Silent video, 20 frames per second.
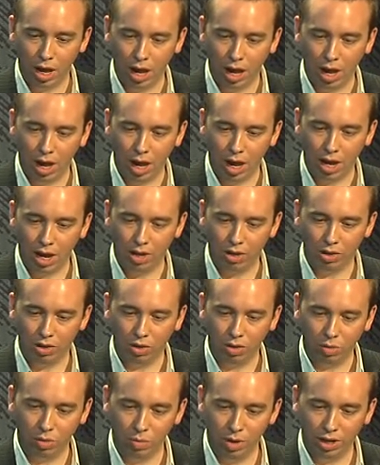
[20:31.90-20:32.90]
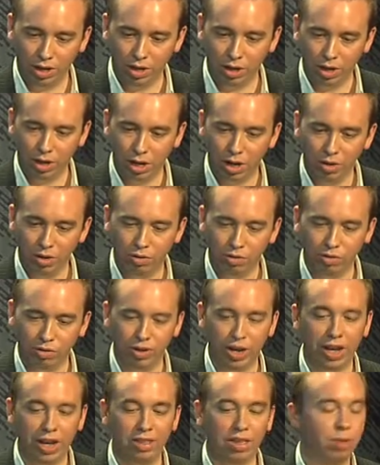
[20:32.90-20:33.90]
and we can go
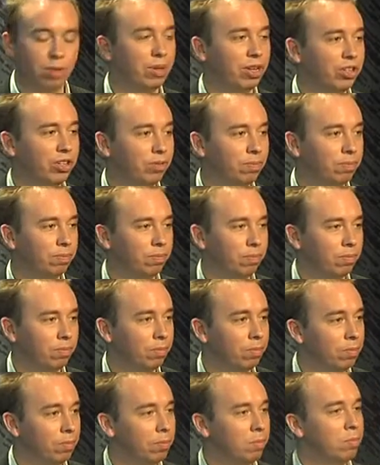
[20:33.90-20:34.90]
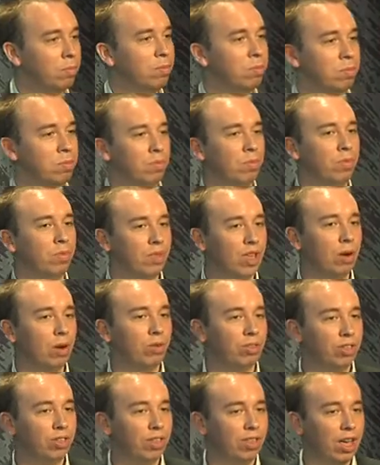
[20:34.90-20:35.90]
create image. That
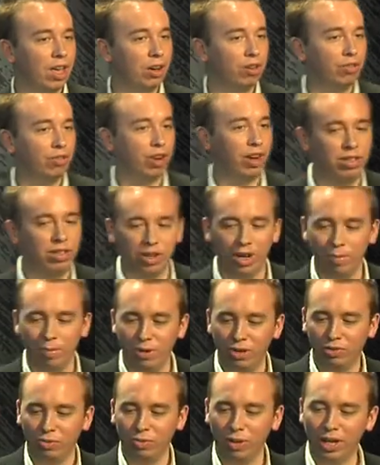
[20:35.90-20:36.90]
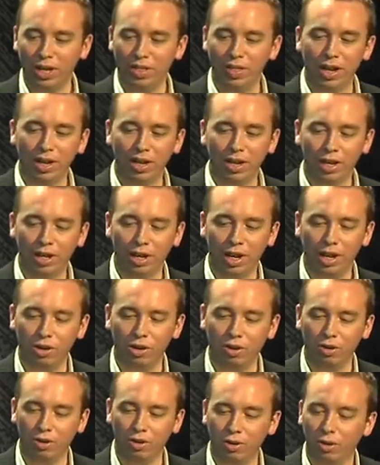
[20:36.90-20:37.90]
will sit there and create an image. We can then
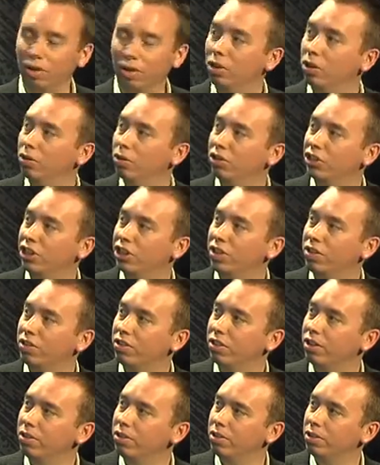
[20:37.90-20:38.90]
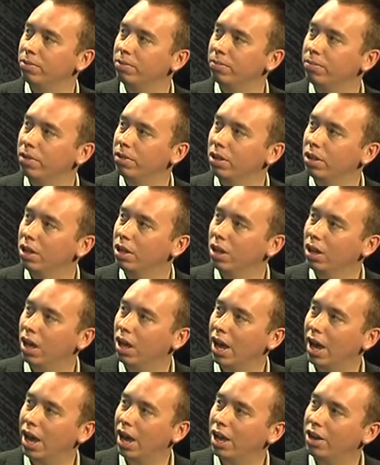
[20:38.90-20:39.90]
click on launch instance,
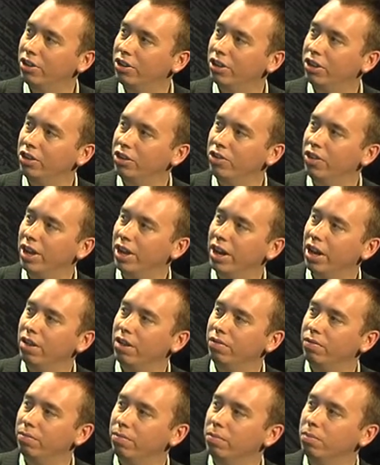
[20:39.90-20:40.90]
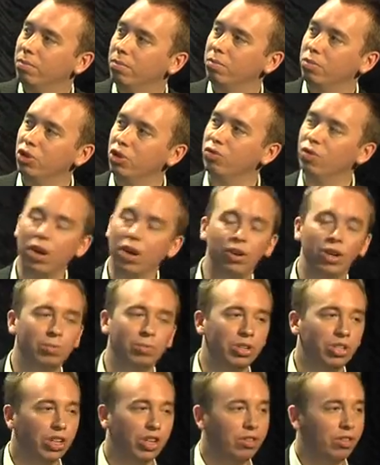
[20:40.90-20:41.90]
and you then have your own
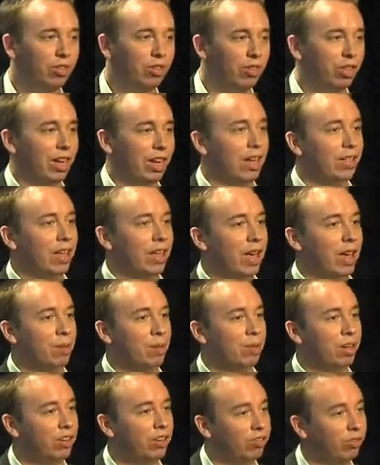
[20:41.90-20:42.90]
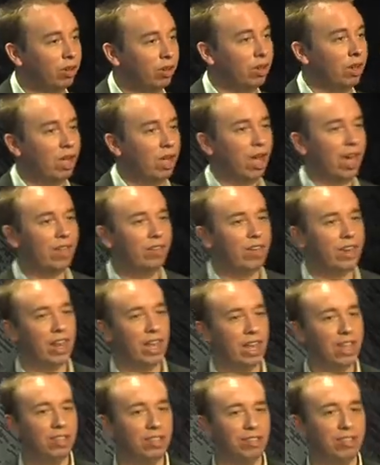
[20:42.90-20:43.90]
images. You select that image, and then
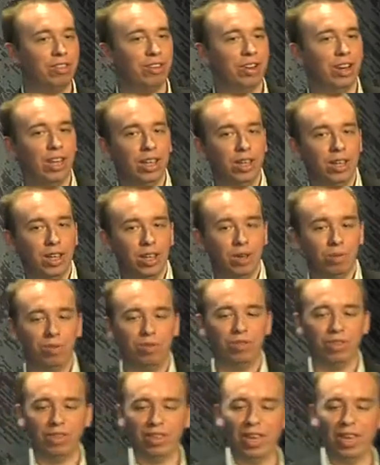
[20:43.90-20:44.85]
instantly, with the